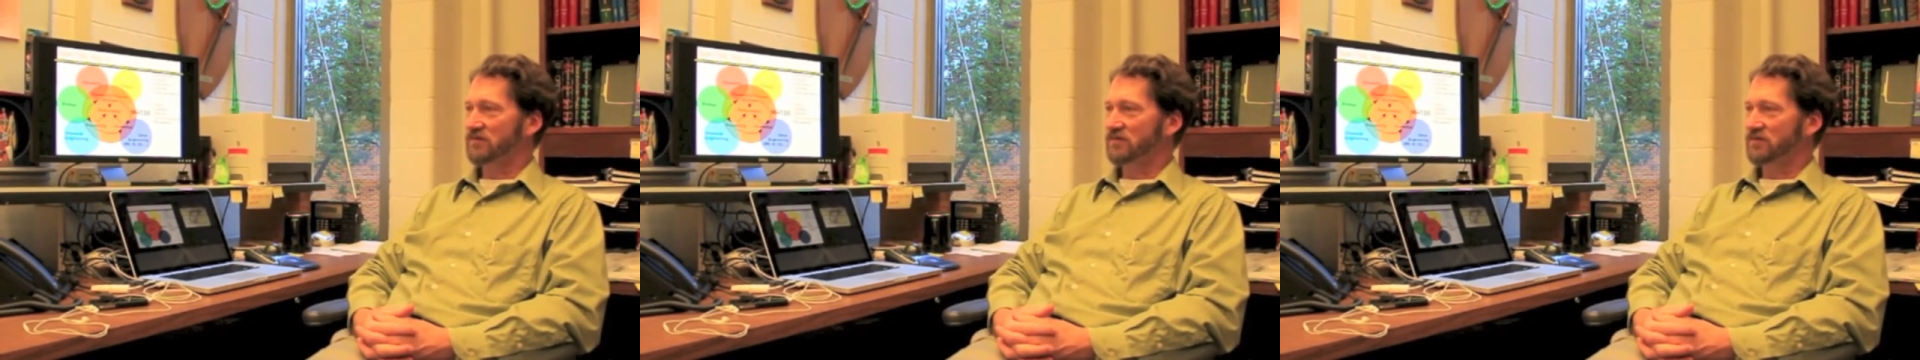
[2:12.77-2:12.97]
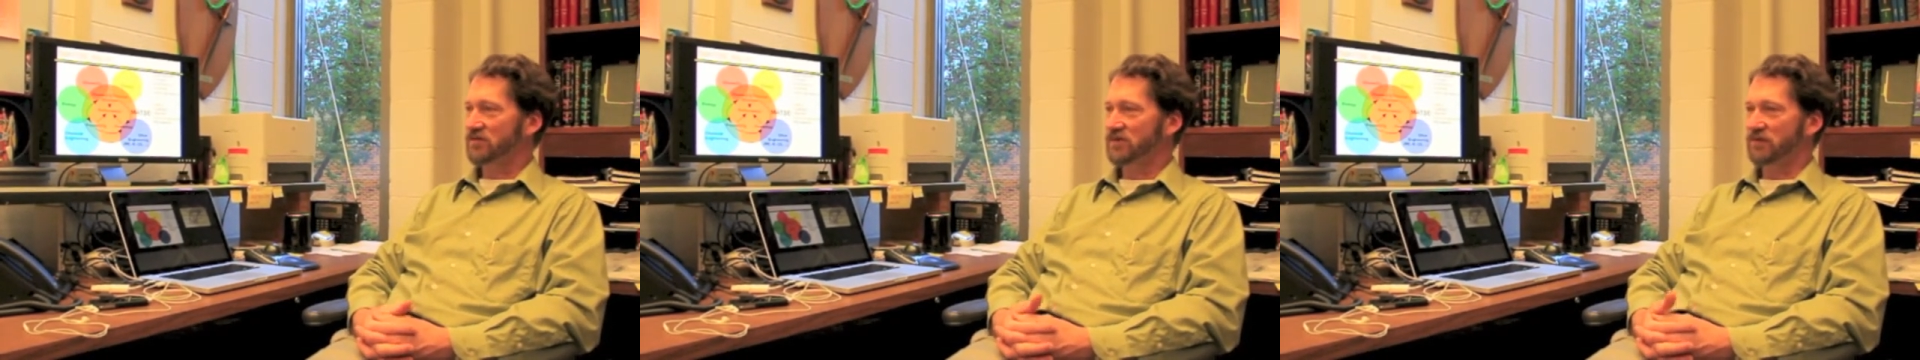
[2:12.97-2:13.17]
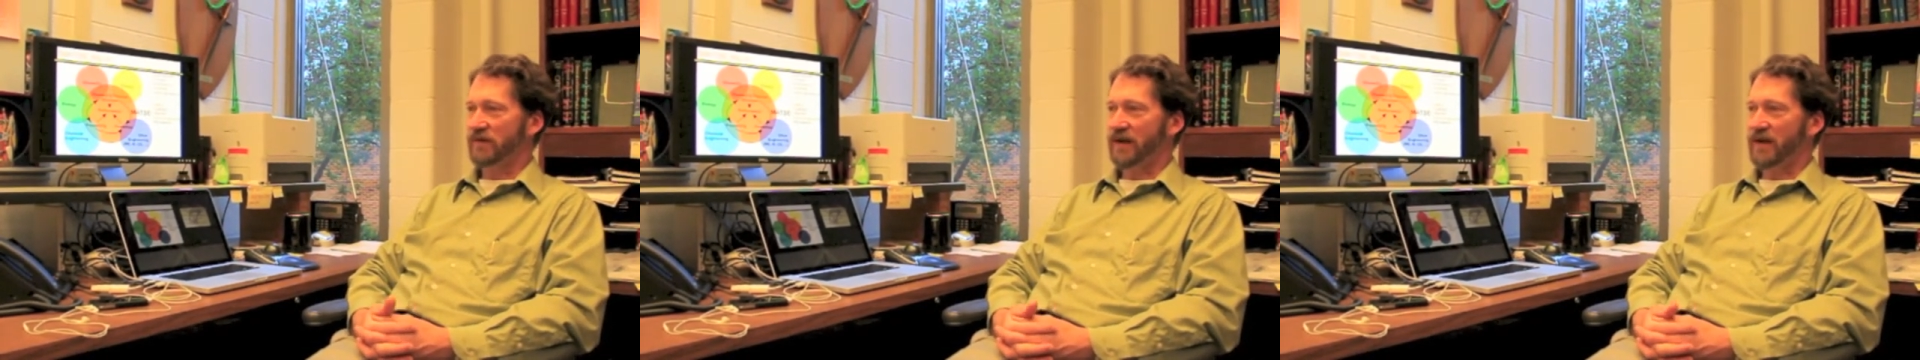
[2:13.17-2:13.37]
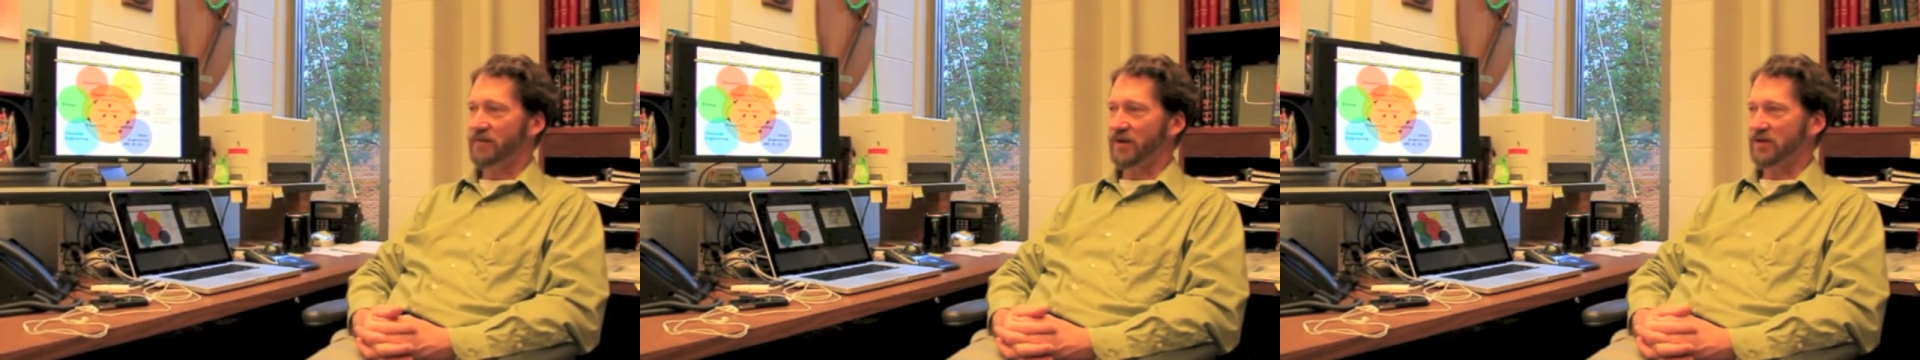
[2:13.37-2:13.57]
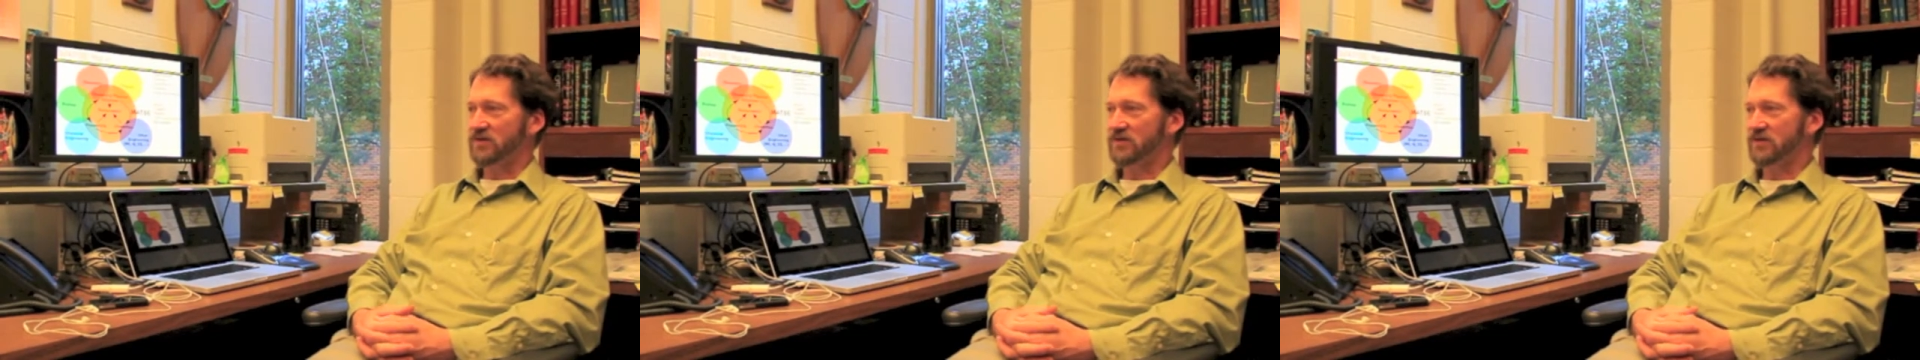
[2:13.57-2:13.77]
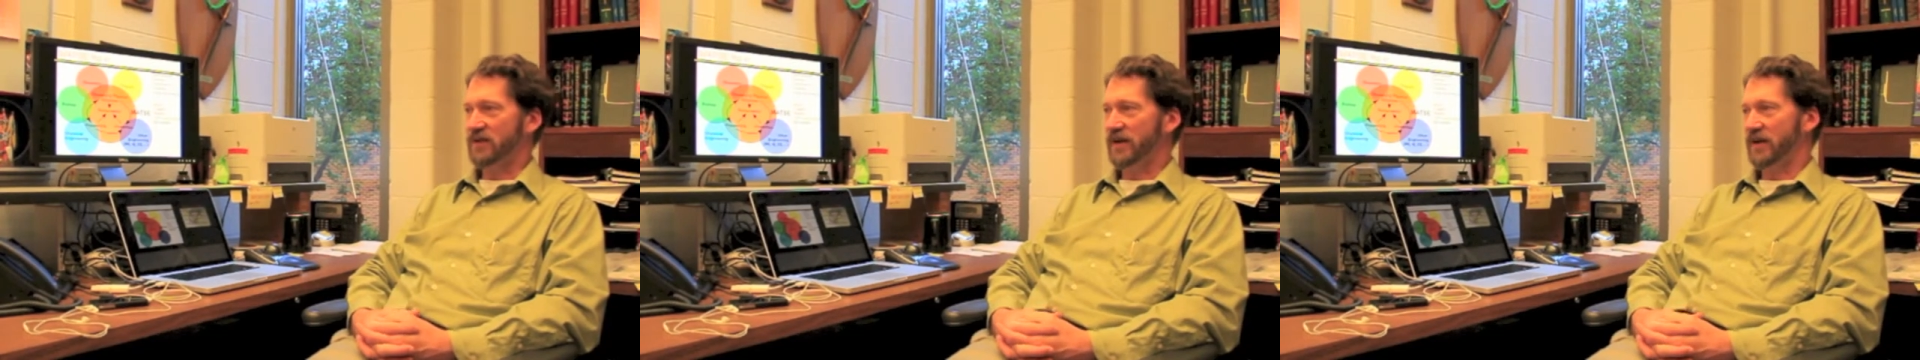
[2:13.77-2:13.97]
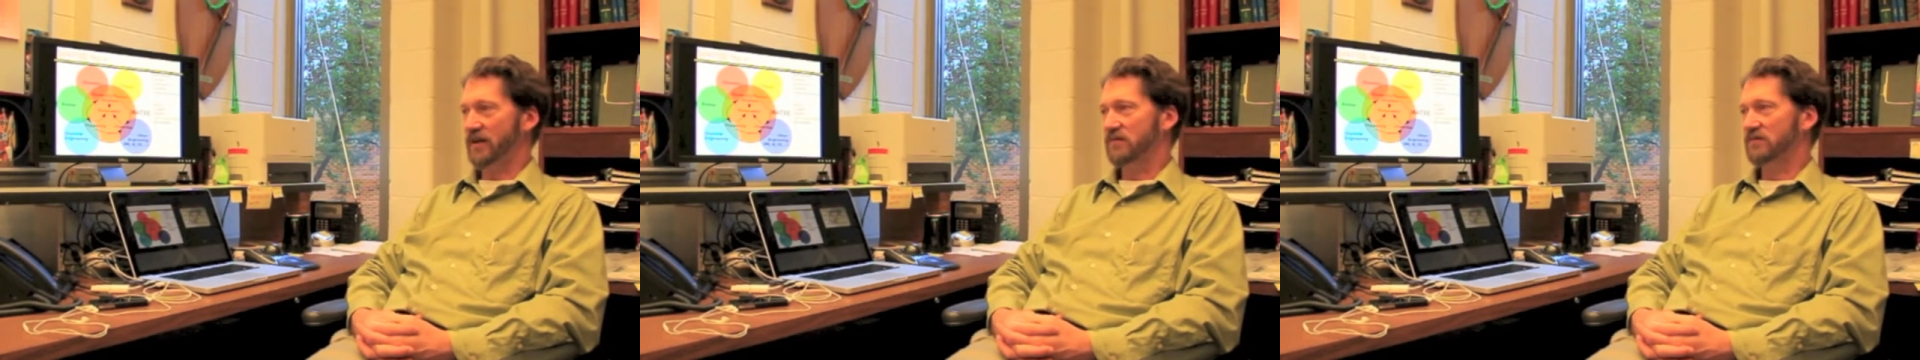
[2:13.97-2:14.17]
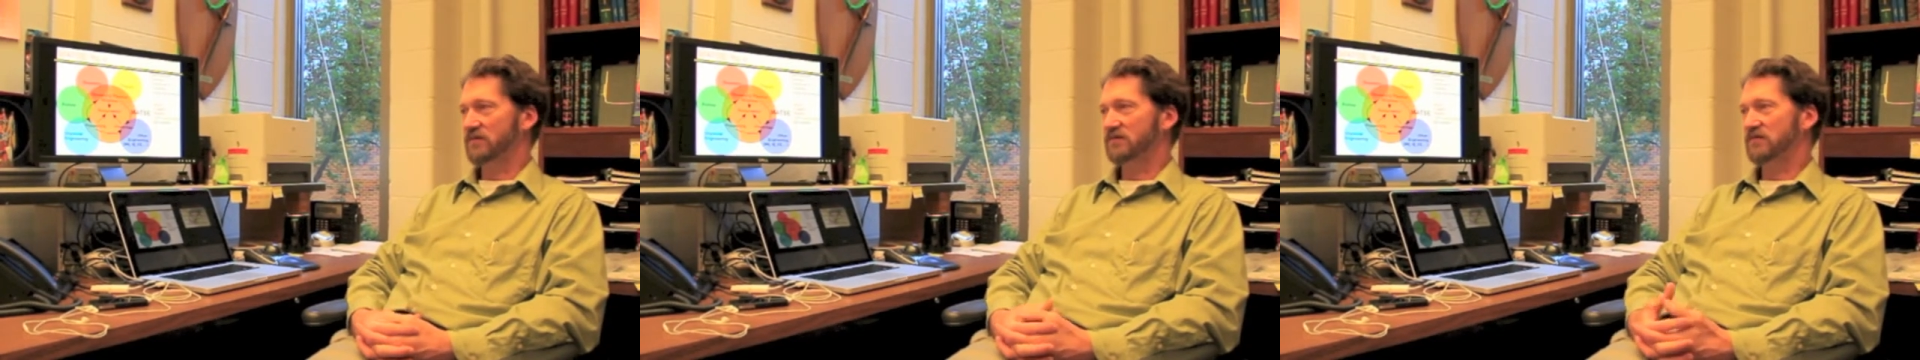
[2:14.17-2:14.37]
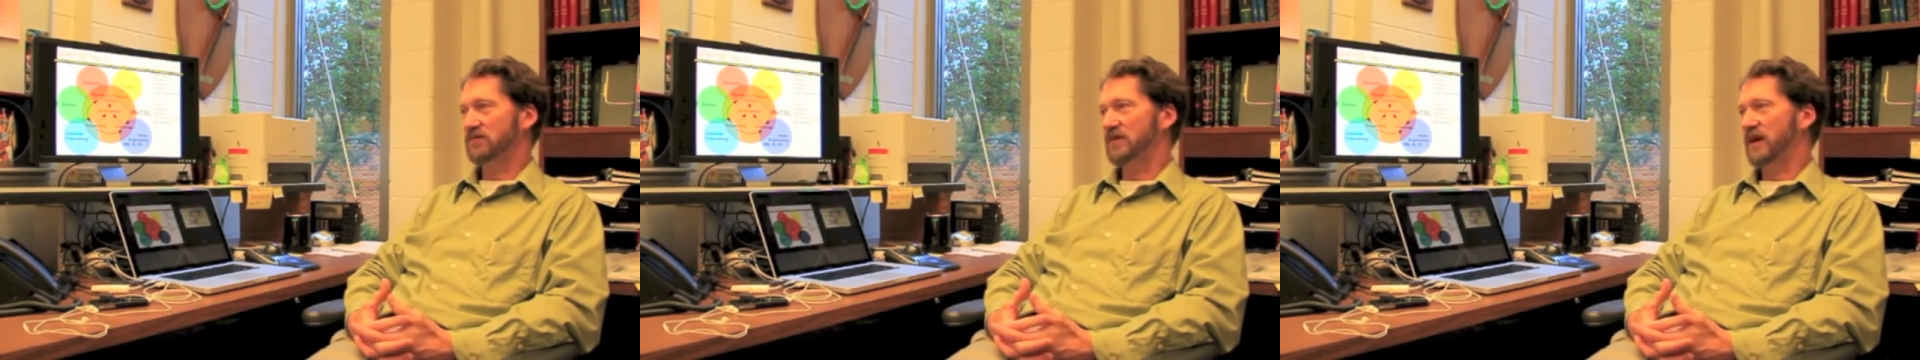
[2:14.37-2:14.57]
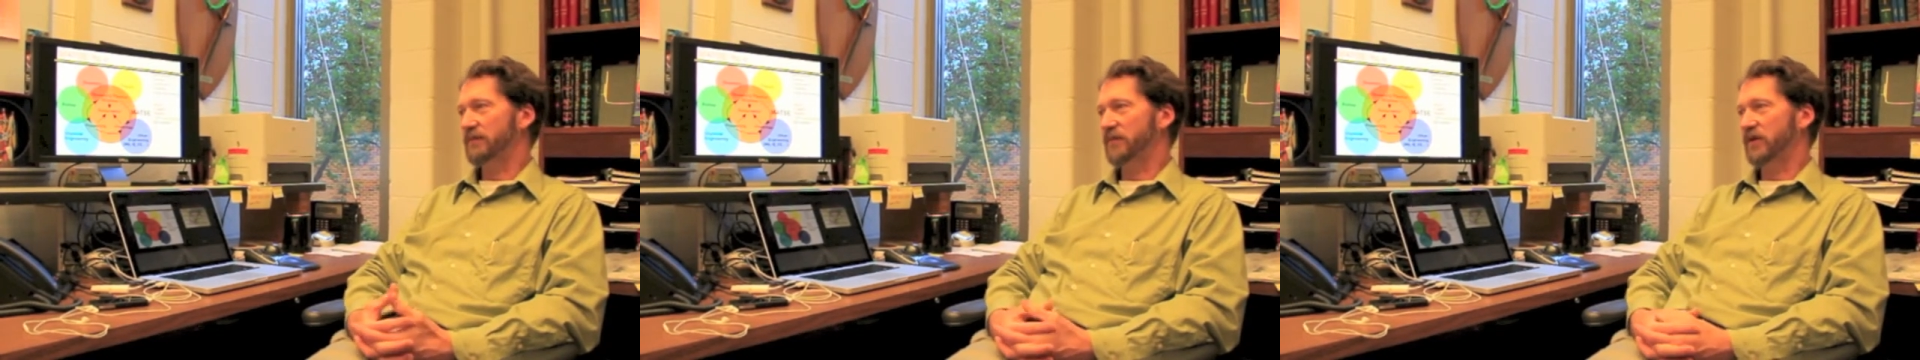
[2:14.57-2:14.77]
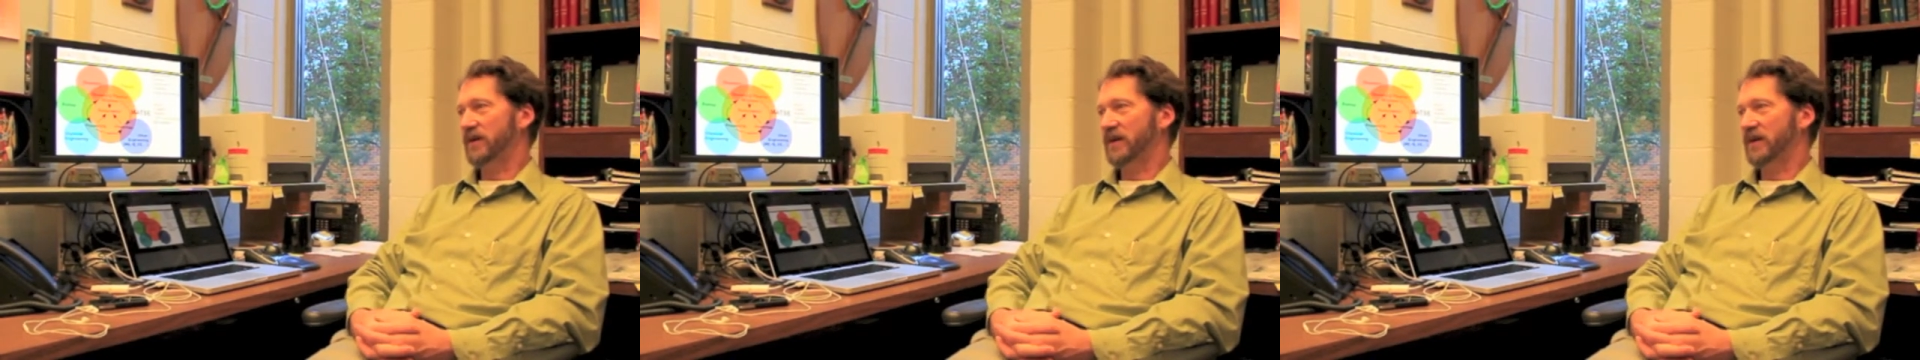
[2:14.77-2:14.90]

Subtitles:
ceramics like copper